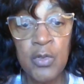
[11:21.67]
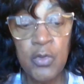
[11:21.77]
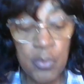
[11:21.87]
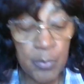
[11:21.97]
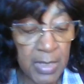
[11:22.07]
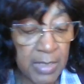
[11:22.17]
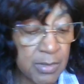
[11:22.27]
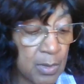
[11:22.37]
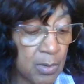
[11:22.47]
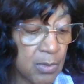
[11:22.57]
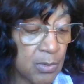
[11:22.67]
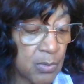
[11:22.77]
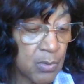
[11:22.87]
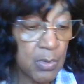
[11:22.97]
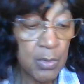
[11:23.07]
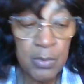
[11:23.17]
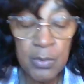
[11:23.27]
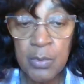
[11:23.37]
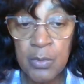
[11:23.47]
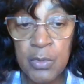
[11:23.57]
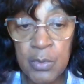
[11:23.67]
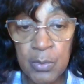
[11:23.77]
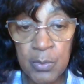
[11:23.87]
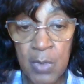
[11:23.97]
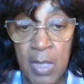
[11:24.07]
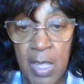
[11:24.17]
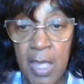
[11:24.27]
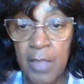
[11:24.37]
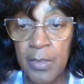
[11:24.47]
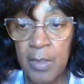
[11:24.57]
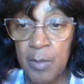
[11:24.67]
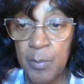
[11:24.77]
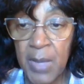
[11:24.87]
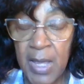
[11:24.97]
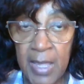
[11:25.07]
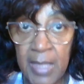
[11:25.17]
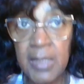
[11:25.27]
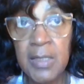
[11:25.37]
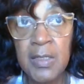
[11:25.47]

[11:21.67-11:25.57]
You may so do by